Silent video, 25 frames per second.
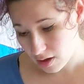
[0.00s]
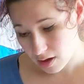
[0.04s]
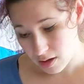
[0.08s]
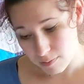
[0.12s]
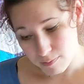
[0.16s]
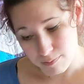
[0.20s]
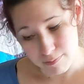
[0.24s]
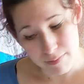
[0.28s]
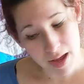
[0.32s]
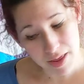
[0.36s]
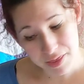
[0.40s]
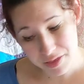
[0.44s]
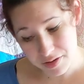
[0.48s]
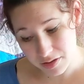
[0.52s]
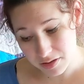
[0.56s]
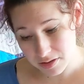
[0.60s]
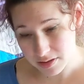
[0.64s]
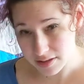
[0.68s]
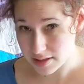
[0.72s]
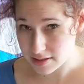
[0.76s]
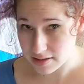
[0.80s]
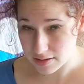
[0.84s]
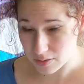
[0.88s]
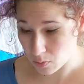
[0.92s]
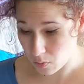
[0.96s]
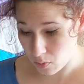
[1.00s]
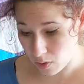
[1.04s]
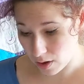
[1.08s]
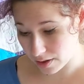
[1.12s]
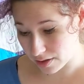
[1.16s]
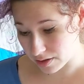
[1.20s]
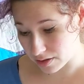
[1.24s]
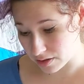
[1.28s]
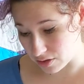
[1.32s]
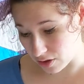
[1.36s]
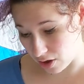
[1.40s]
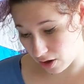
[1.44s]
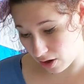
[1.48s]
Mother doesn't want a
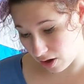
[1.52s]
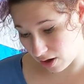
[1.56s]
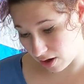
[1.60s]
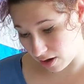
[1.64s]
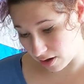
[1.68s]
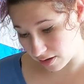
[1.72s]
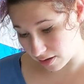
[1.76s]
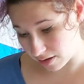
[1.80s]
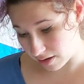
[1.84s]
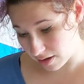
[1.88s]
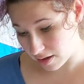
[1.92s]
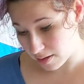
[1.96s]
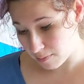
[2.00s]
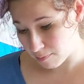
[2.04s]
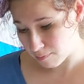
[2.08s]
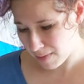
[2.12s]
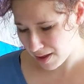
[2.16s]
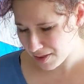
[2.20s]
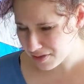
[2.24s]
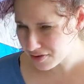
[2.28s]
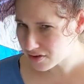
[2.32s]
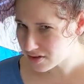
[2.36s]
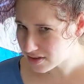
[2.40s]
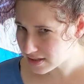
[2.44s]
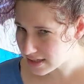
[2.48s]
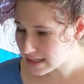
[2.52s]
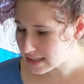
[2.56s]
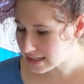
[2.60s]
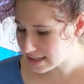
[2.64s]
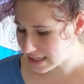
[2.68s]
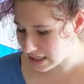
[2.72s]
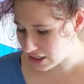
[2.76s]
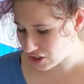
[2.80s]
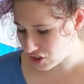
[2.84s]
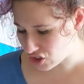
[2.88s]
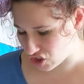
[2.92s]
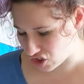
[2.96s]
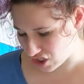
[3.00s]
dog. Mother says they
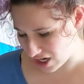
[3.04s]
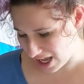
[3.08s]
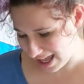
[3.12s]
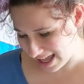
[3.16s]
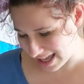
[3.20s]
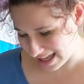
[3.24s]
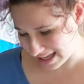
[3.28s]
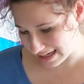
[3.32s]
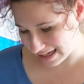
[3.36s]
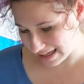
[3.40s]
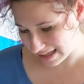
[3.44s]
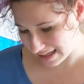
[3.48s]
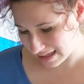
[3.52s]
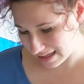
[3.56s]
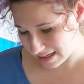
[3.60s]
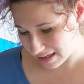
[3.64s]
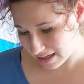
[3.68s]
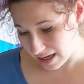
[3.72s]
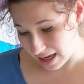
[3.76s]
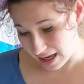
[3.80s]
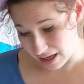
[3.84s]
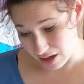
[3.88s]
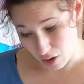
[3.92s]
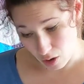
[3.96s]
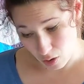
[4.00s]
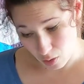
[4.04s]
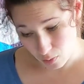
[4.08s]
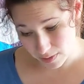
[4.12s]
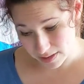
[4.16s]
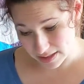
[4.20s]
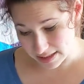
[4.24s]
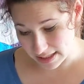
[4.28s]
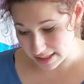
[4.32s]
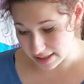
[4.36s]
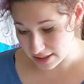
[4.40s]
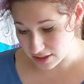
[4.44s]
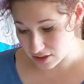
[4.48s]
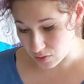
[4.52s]
shed and always
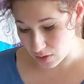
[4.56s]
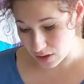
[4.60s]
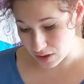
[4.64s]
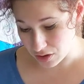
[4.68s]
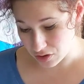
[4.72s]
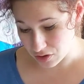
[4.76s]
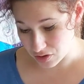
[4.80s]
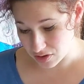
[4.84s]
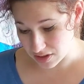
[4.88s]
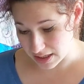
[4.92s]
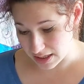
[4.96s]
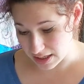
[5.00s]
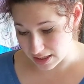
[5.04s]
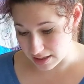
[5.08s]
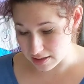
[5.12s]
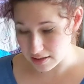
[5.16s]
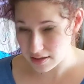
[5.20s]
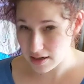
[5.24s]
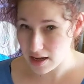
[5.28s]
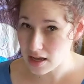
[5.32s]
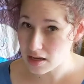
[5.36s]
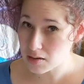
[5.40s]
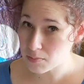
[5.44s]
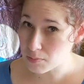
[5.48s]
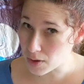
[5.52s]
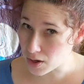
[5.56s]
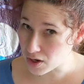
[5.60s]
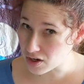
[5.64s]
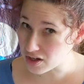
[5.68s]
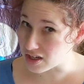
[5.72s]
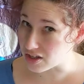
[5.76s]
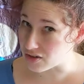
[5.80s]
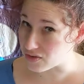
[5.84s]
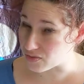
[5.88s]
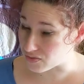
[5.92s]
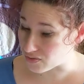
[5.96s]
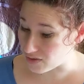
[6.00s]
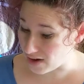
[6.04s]
let the strangers in and bark
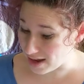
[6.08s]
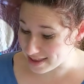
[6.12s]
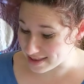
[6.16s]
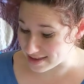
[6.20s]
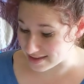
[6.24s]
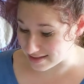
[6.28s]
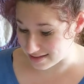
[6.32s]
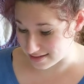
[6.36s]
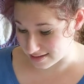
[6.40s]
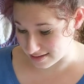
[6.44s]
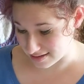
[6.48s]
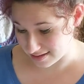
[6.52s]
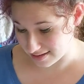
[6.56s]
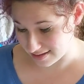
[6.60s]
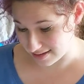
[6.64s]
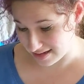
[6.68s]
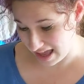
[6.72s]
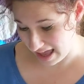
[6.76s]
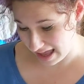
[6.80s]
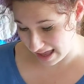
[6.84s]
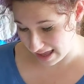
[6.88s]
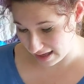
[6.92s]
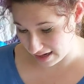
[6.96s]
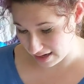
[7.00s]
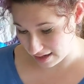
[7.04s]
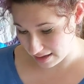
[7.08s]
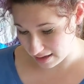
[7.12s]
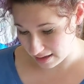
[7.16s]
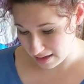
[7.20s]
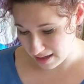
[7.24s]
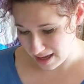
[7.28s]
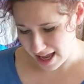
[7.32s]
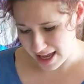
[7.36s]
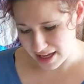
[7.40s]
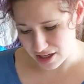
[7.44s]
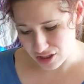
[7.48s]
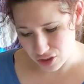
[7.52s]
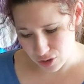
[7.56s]
at friends instead
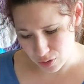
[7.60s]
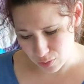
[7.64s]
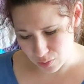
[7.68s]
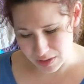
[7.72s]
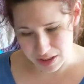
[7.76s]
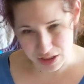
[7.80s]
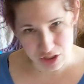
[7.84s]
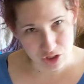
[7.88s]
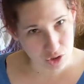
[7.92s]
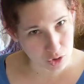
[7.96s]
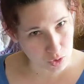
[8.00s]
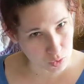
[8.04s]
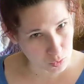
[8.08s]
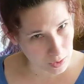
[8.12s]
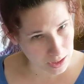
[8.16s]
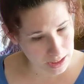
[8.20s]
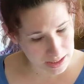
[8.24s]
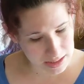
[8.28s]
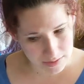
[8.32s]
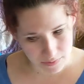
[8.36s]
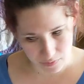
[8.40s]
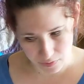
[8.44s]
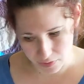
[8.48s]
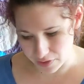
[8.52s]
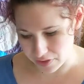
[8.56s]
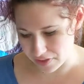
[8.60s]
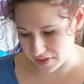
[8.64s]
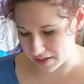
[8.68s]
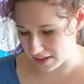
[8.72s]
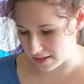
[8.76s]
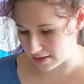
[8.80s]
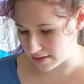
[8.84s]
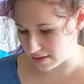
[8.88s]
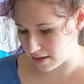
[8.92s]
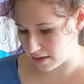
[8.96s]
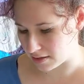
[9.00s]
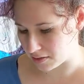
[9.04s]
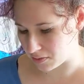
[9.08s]
and do disgraceful
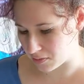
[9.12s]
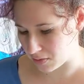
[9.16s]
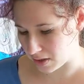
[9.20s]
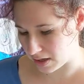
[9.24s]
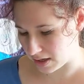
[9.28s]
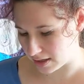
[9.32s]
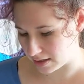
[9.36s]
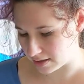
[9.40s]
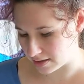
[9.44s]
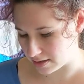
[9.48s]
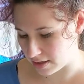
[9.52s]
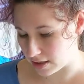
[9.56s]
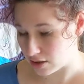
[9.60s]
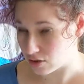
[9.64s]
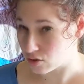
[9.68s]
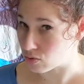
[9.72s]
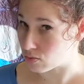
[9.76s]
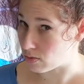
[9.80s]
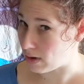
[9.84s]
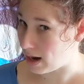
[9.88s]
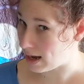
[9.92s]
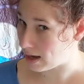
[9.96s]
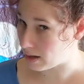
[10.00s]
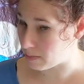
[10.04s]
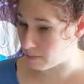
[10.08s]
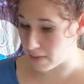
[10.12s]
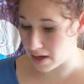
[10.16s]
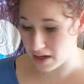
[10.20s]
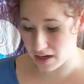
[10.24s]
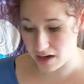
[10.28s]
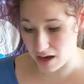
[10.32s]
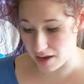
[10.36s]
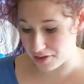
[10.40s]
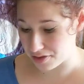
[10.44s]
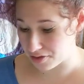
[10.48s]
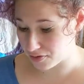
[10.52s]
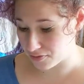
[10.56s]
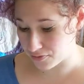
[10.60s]
things on rugs and track mud
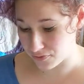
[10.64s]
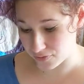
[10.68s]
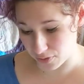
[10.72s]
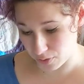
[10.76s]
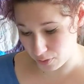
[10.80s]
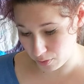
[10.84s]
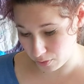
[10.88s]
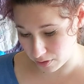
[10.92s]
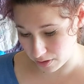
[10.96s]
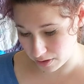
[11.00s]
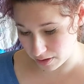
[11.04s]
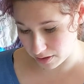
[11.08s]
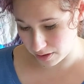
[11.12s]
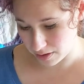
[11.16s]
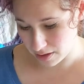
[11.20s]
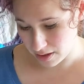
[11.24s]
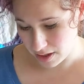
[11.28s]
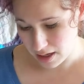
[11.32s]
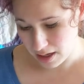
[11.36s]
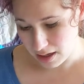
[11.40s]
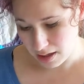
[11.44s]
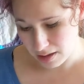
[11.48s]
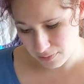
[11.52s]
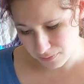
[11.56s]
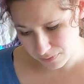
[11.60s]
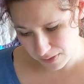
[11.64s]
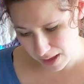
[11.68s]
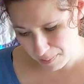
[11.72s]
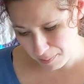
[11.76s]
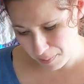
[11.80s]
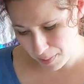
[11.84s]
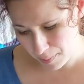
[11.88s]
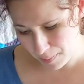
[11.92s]
on the floor and flop